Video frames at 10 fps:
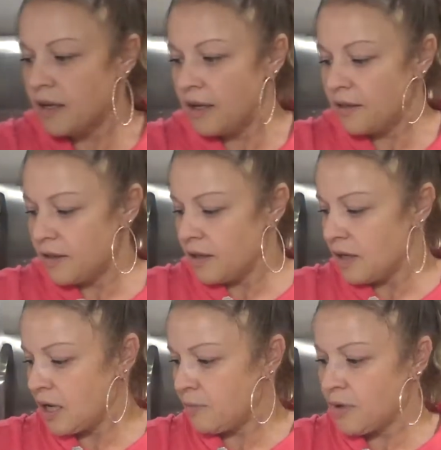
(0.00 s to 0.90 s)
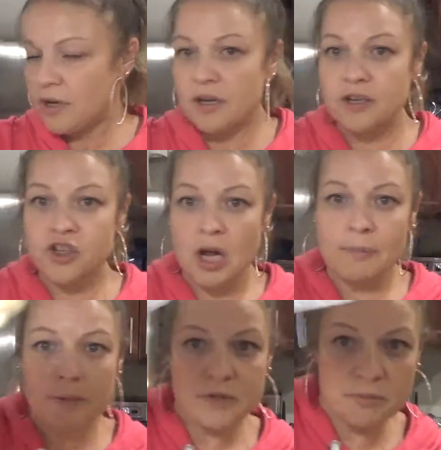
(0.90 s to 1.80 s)
And then I'm going to chop
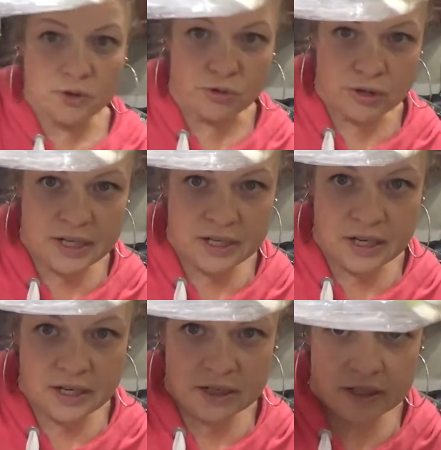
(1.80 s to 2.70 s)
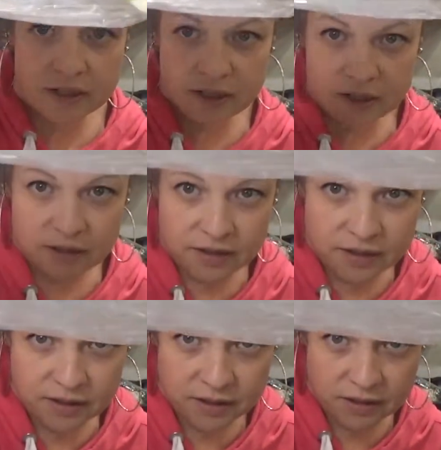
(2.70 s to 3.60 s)
up some green onion
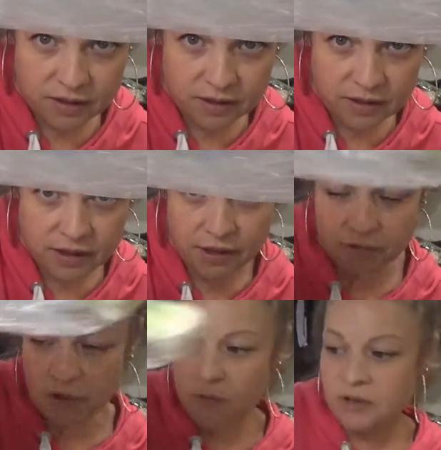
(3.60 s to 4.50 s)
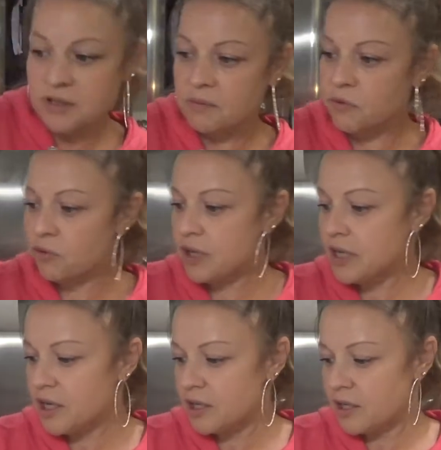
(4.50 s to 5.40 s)
and throw in some green
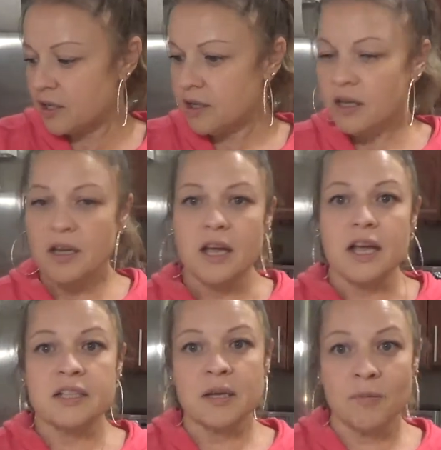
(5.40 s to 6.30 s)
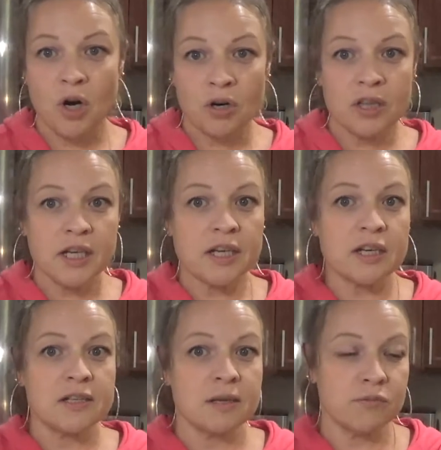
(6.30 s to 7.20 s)
onion and some garlic
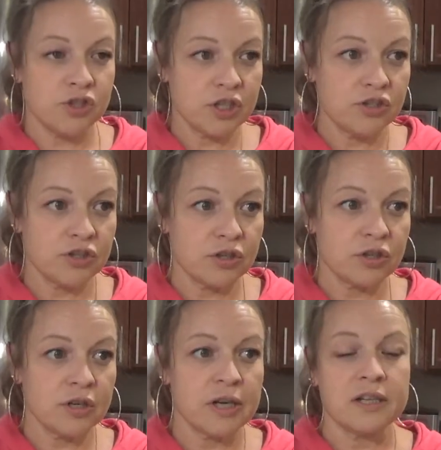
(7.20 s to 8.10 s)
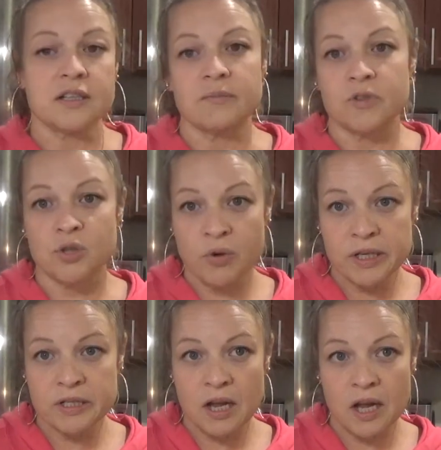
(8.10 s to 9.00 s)
and some ginger and some soy
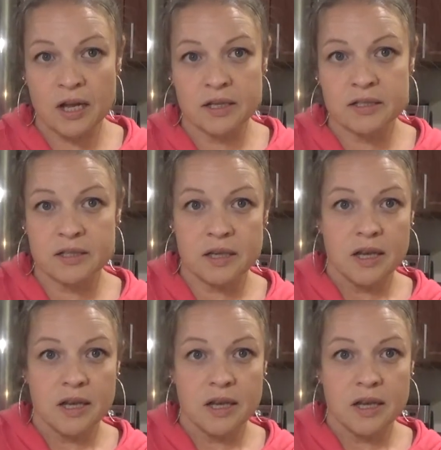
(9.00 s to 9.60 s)
sauce,